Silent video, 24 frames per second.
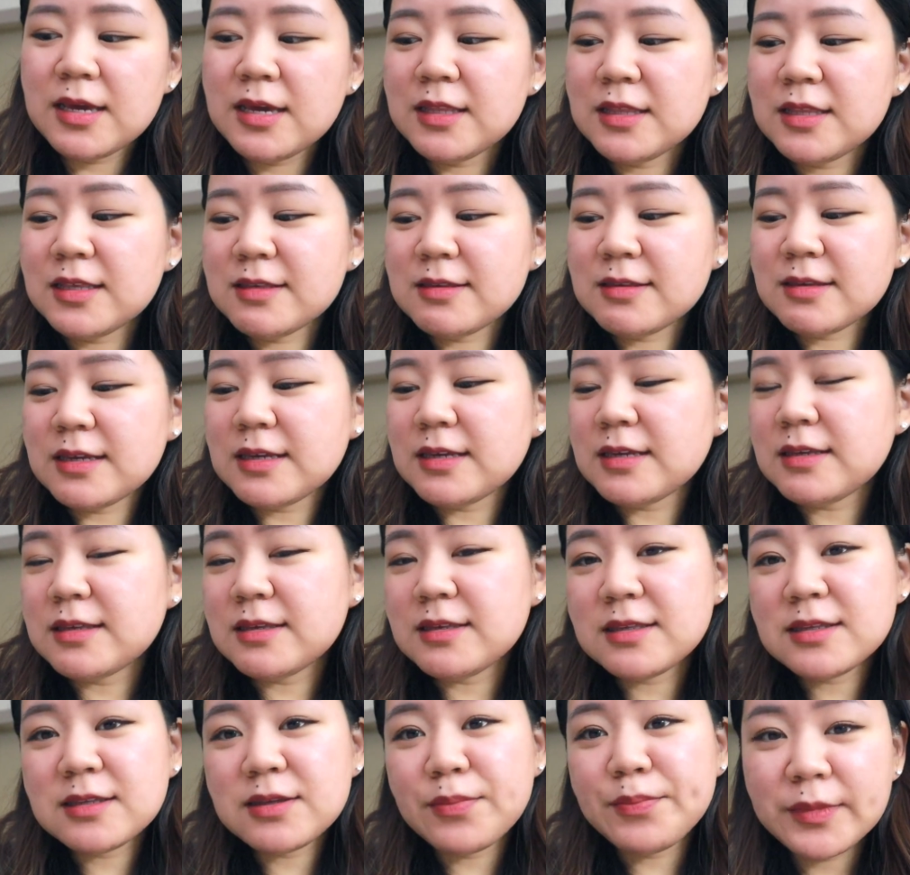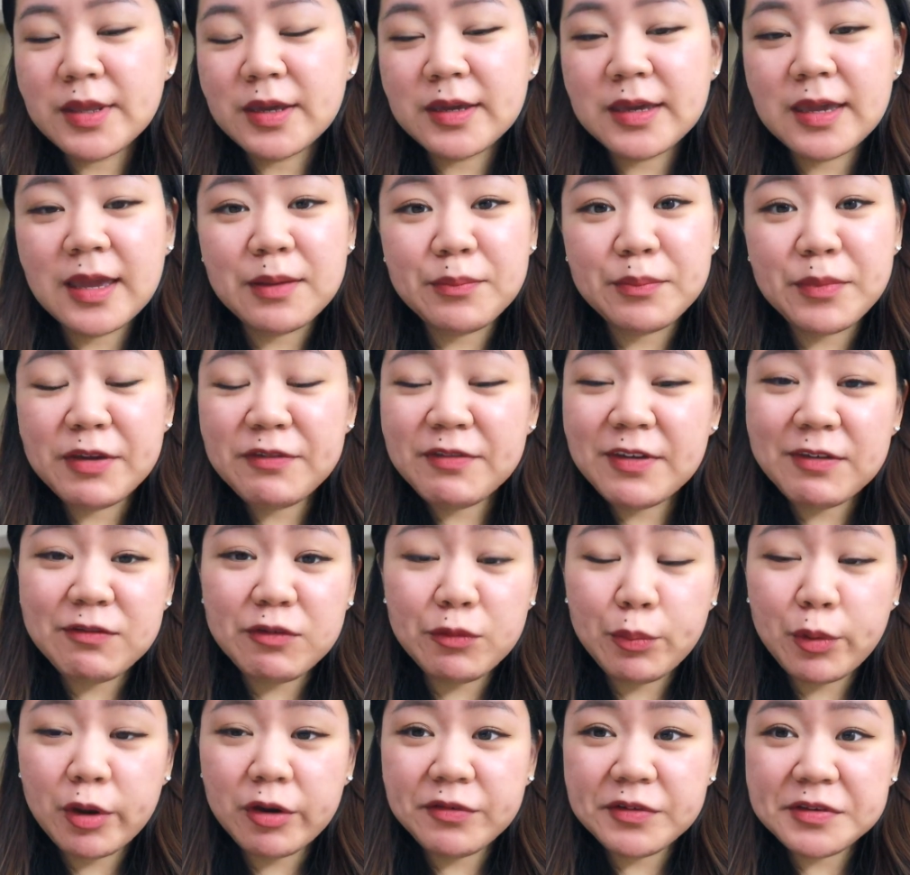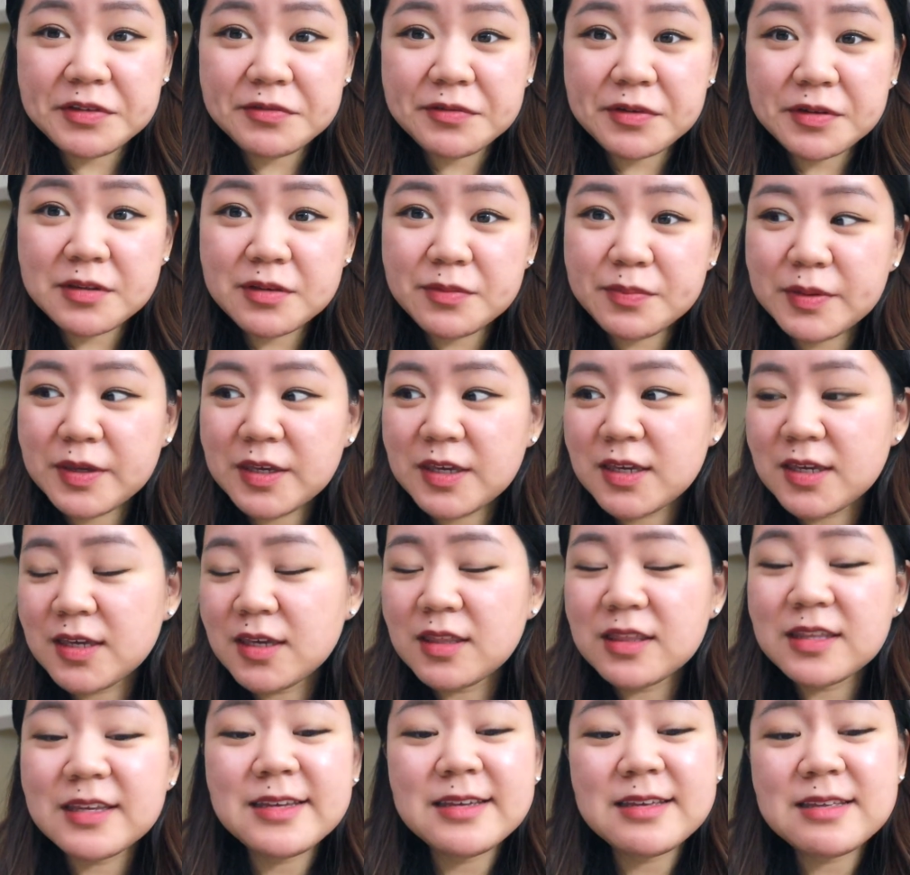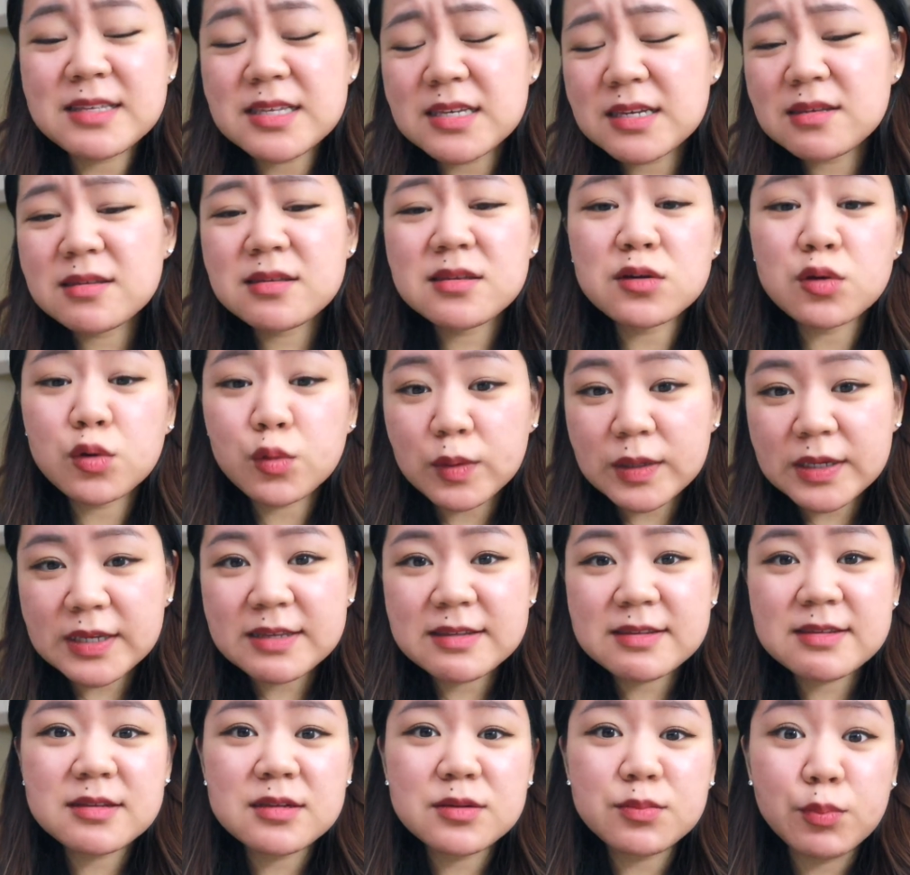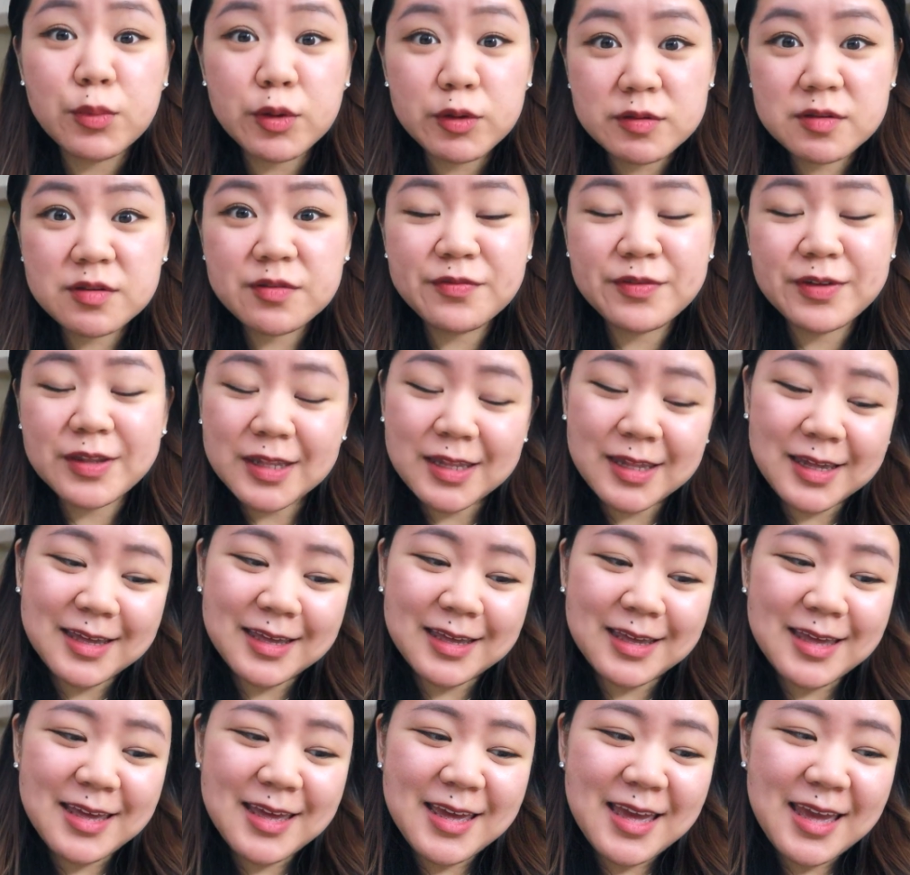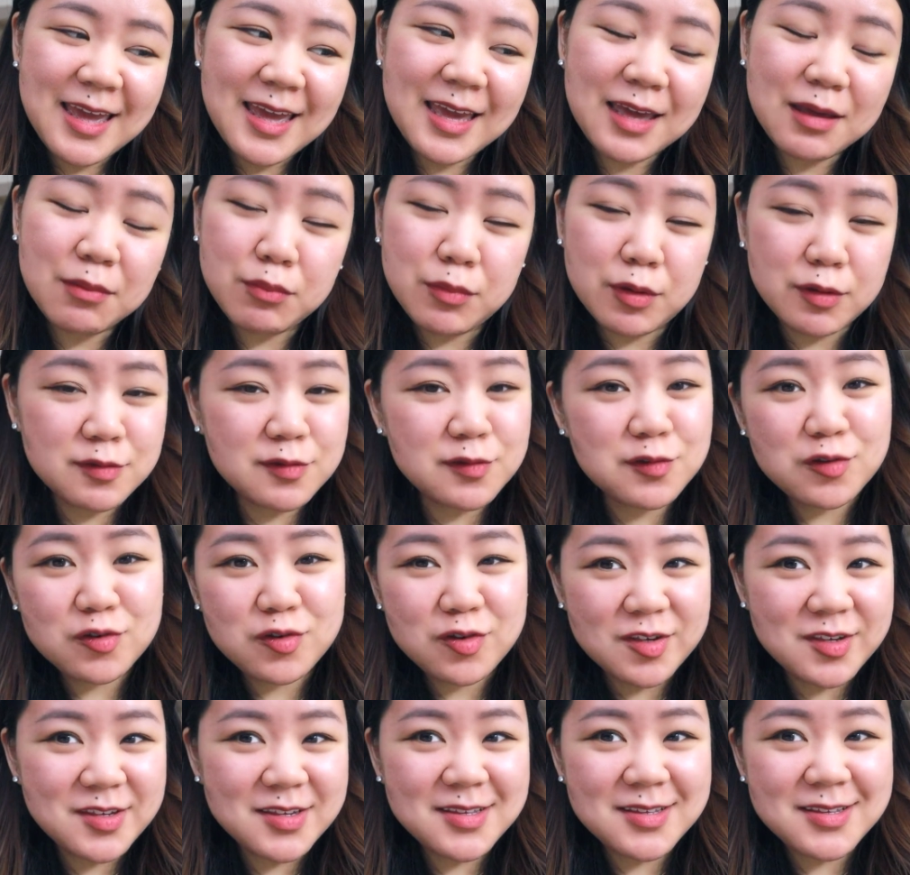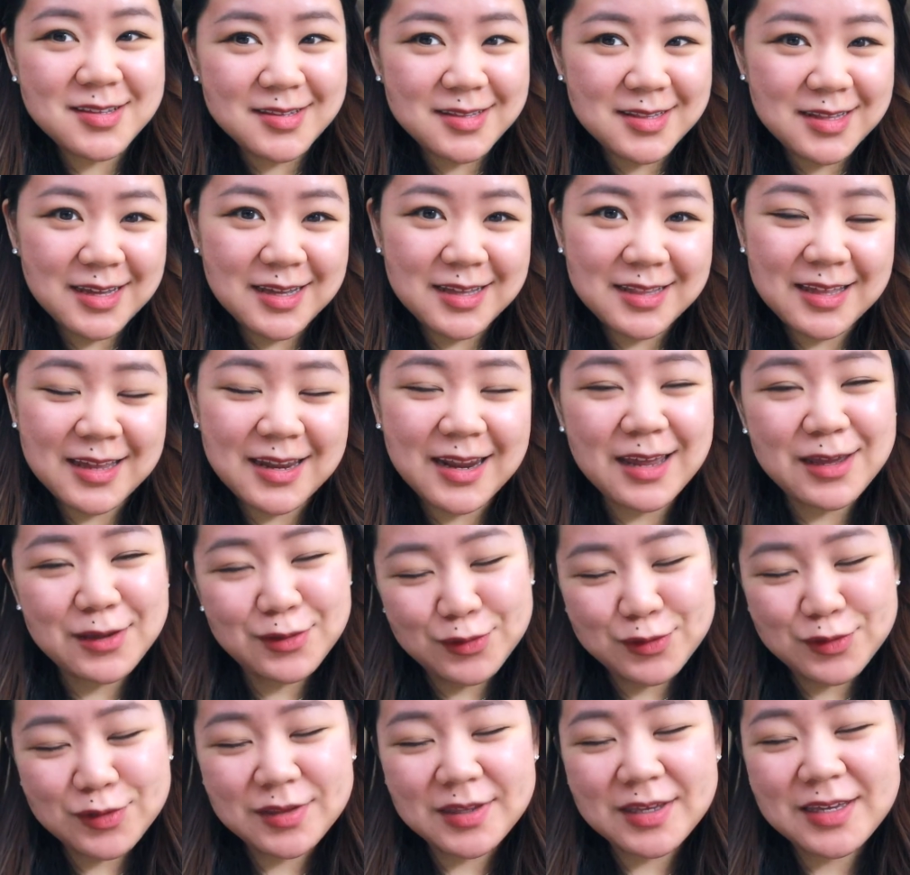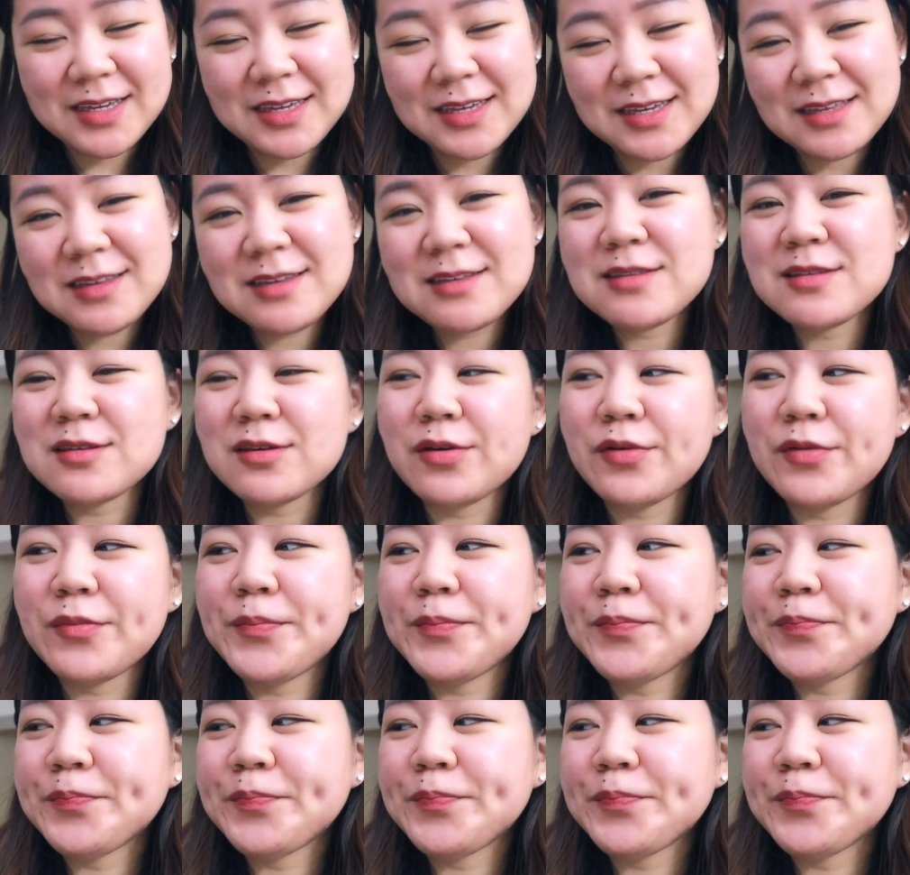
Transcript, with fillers: This is, again, my favorite breakfast recipe, the easiest, quickest, most filling, and most nutritious thing that I usually eat. So